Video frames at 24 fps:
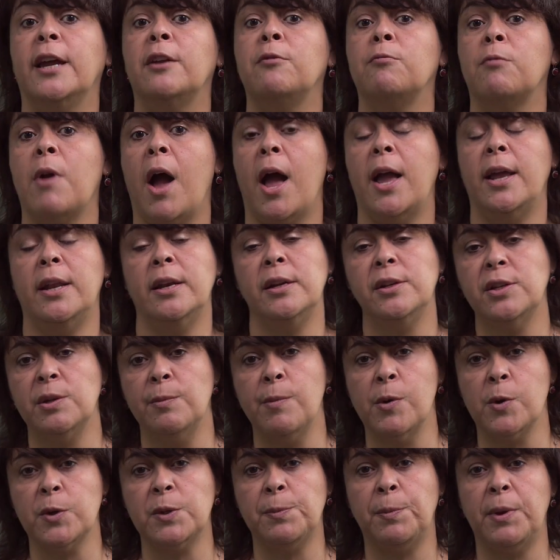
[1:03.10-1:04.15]
and writing to
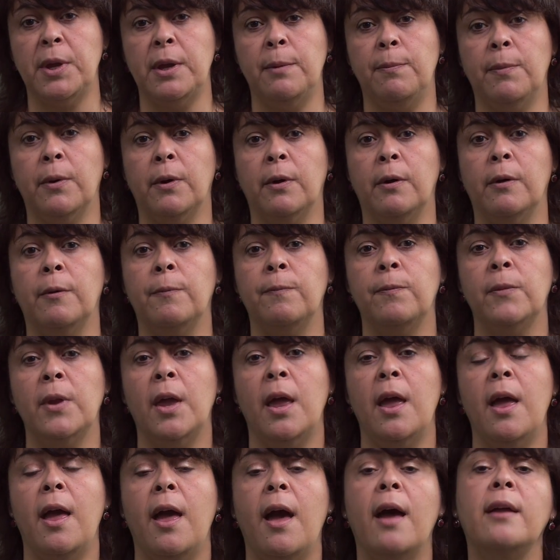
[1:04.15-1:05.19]
most people,
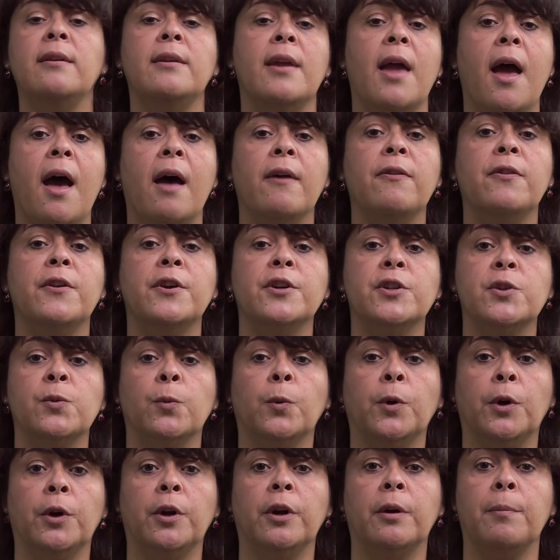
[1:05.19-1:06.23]
and yet there's
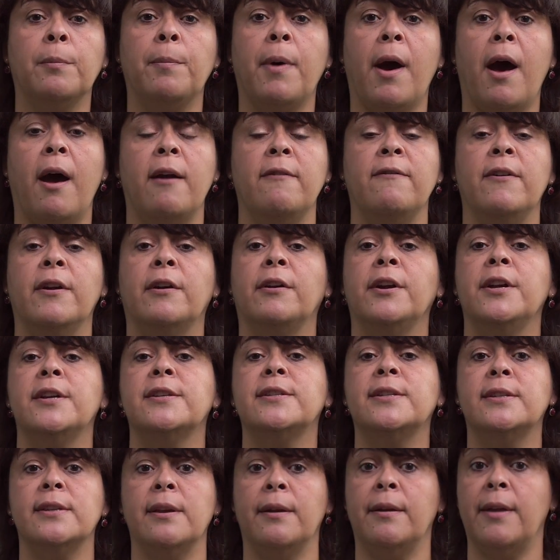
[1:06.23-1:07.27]
work by
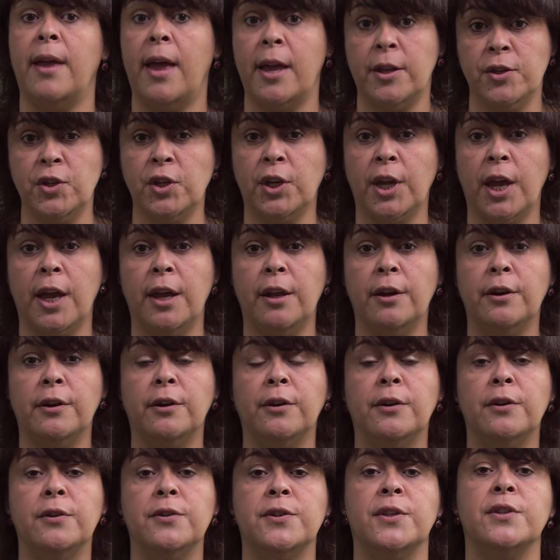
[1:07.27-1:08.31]
various
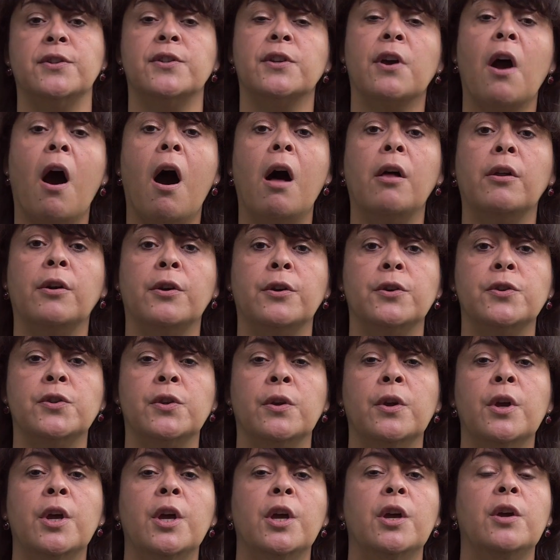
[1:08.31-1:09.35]
educators and scholars
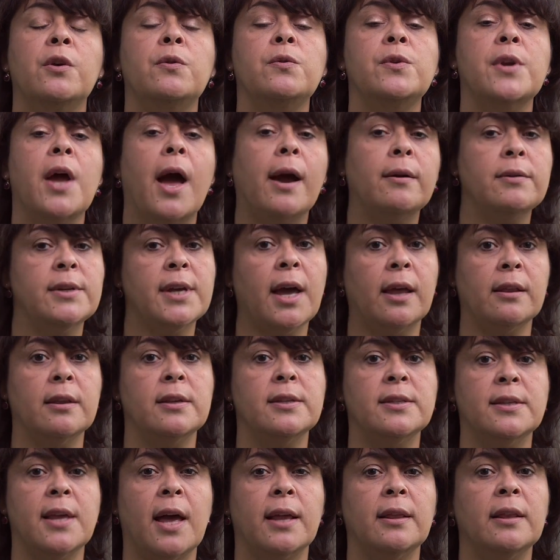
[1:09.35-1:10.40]
who now tell us
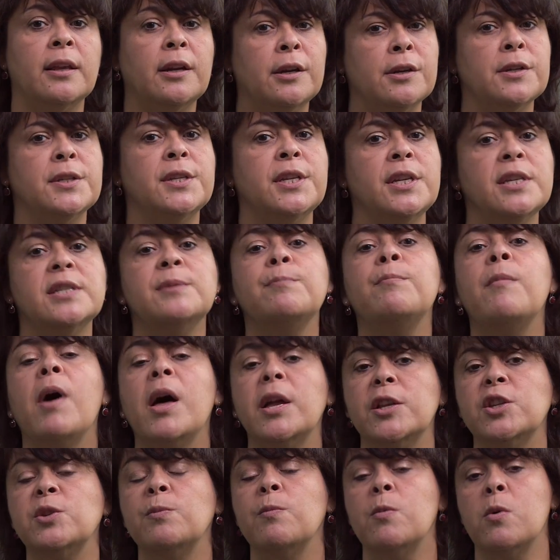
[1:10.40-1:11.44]
that literacy is
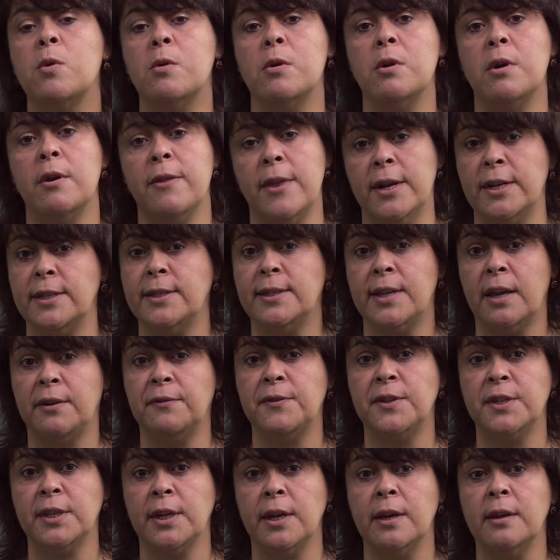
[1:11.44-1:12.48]
much more than a set of
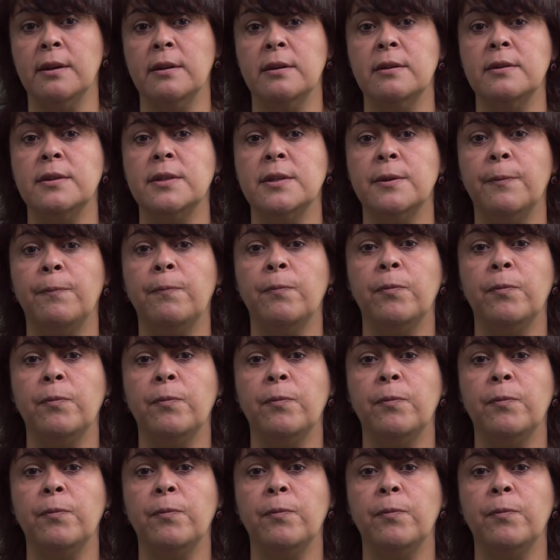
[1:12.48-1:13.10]
skills.